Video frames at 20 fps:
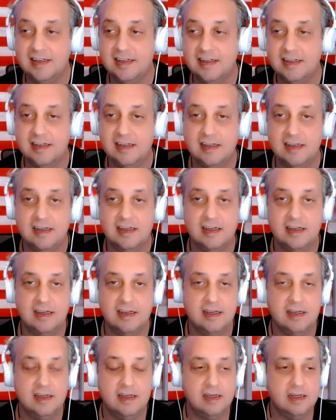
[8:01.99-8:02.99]
Like the
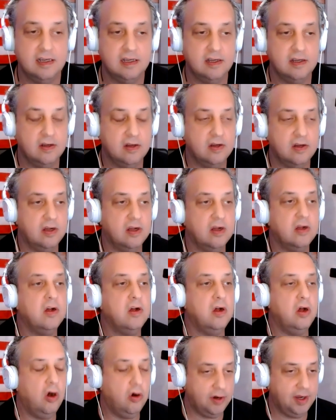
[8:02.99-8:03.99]
wheels are moving on my
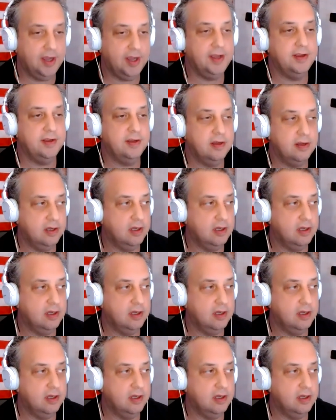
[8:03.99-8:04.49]
end. So. Okay.